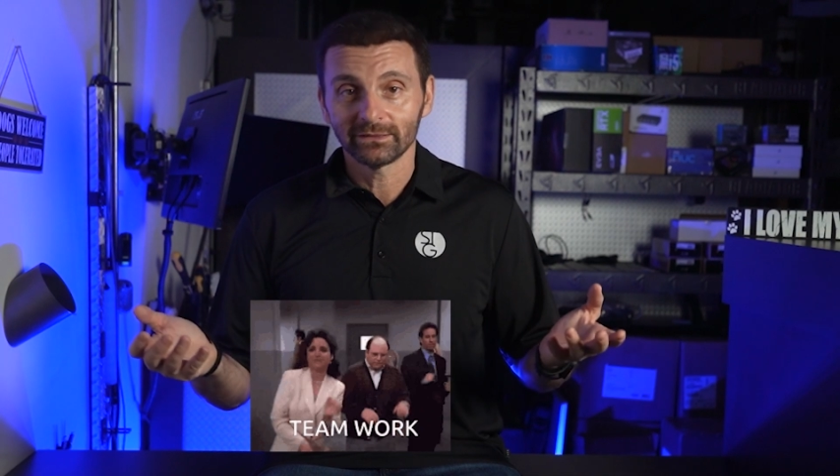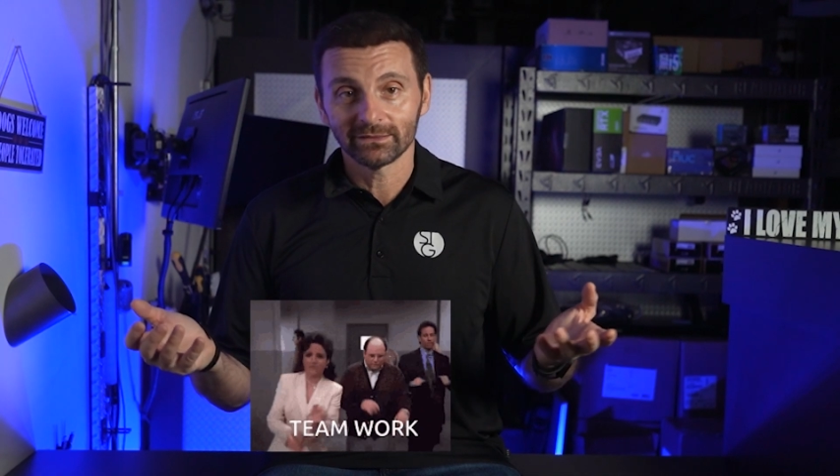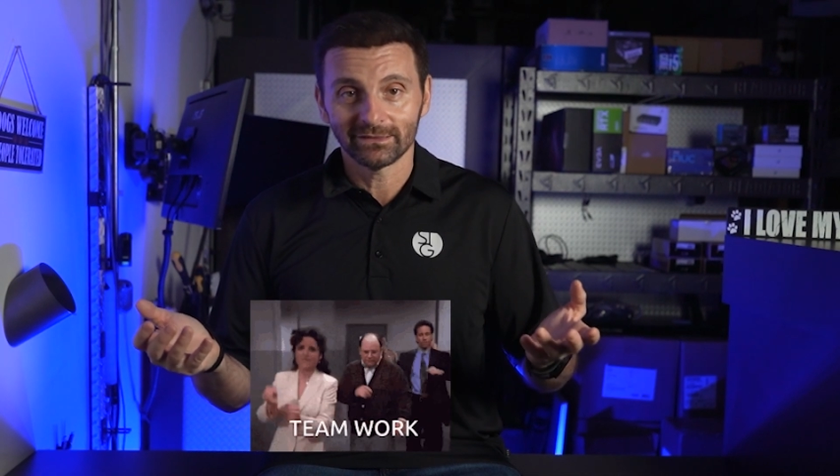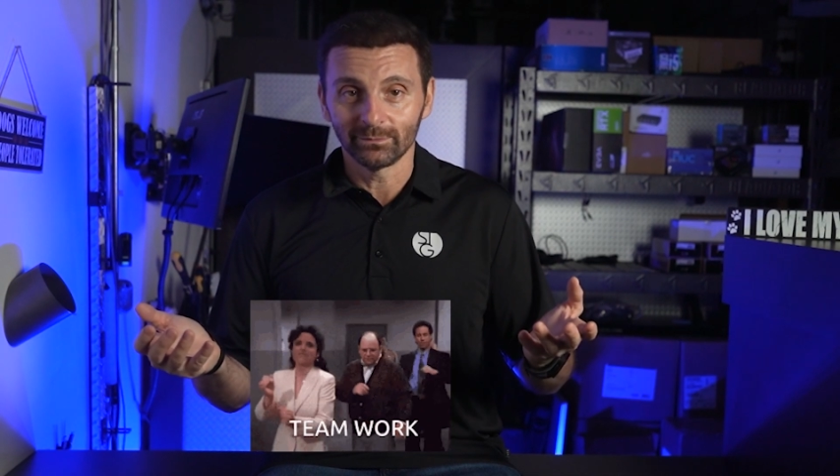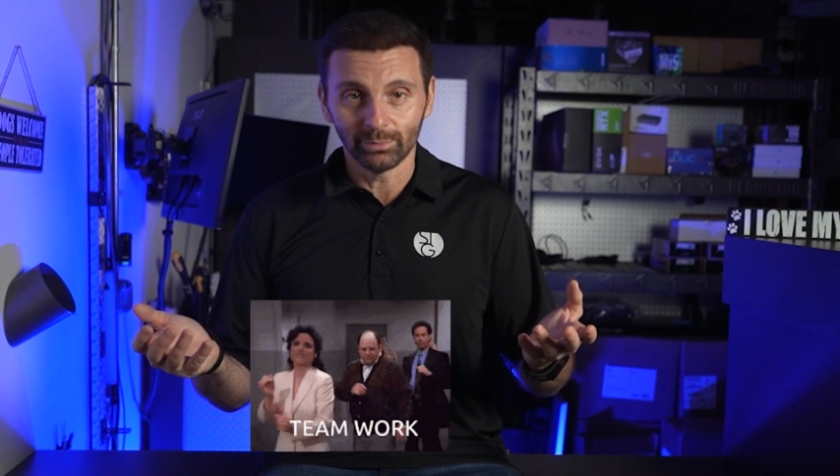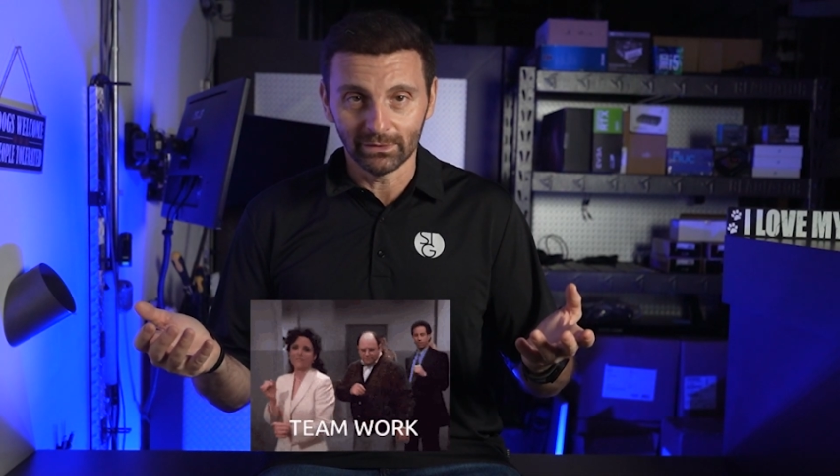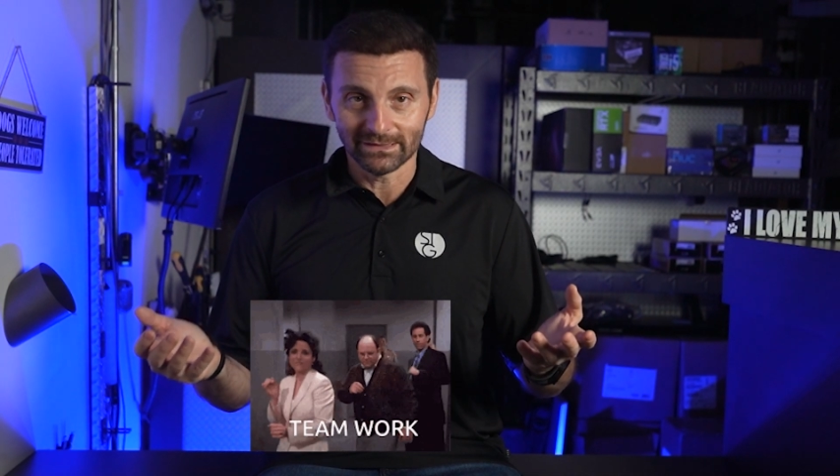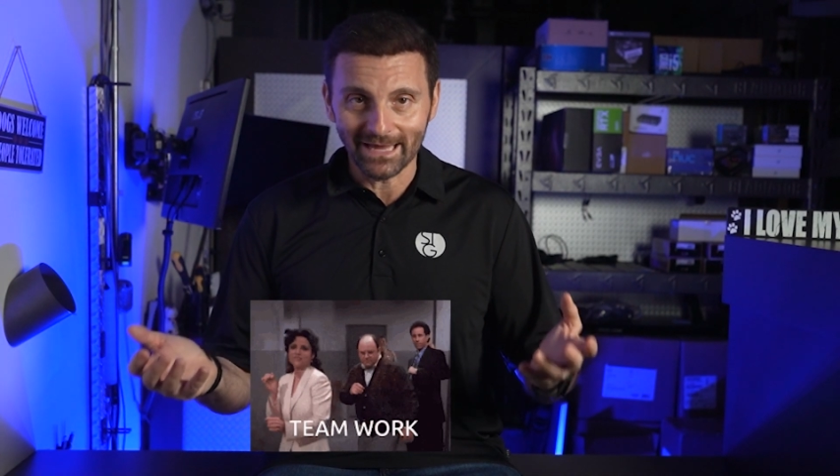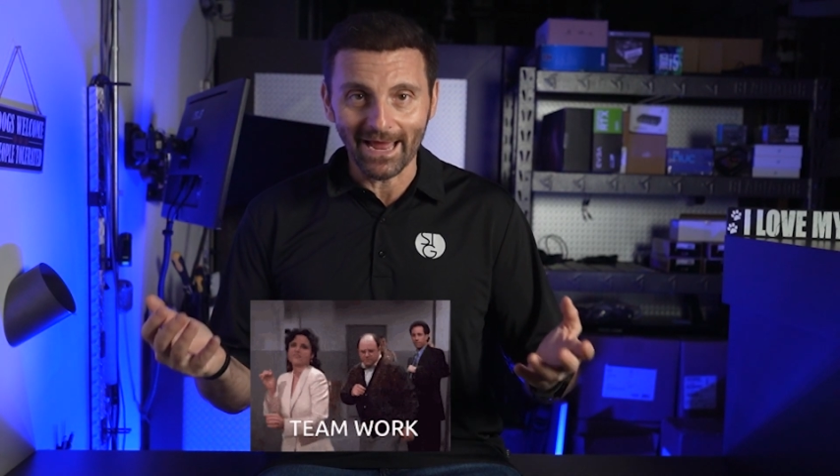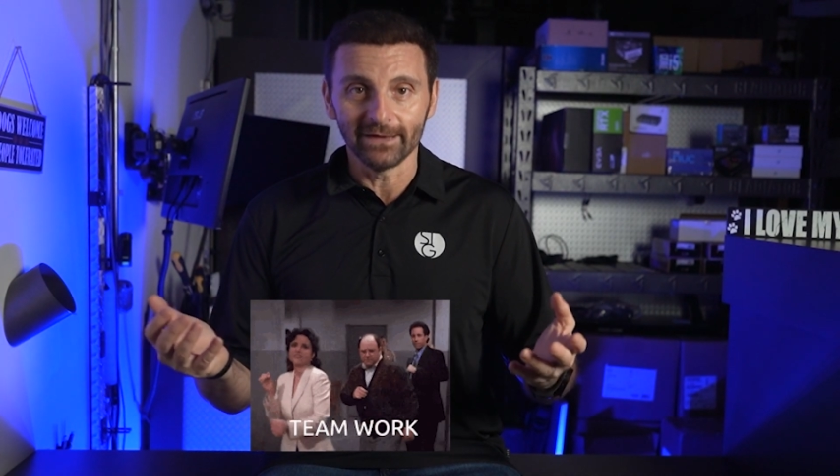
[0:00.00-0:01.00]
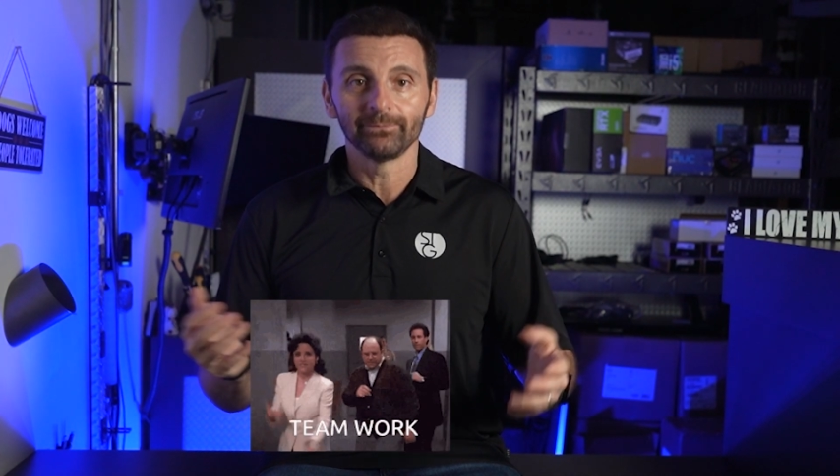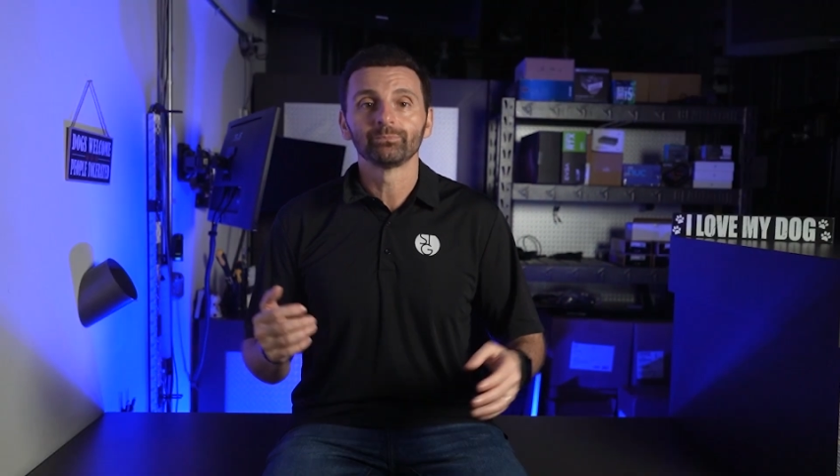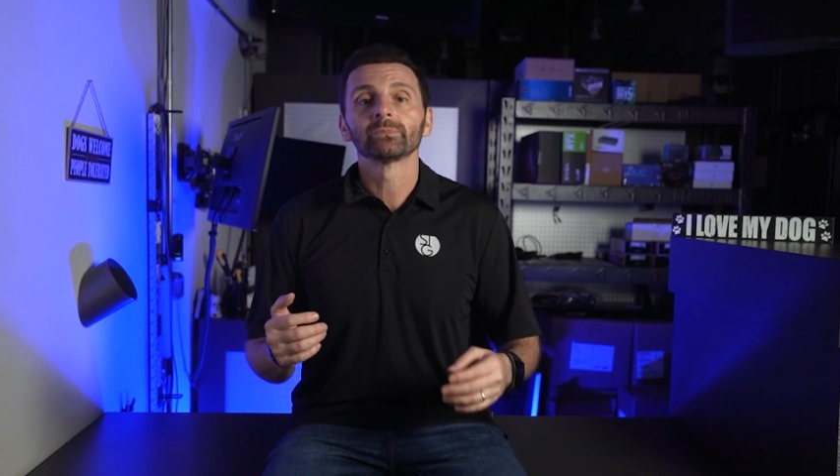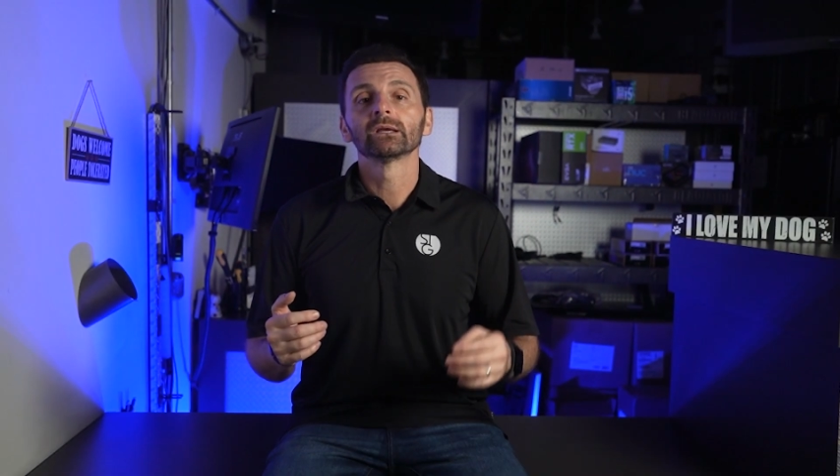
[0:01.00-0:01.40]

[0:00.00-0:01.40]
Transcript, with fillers: It's as simple as that.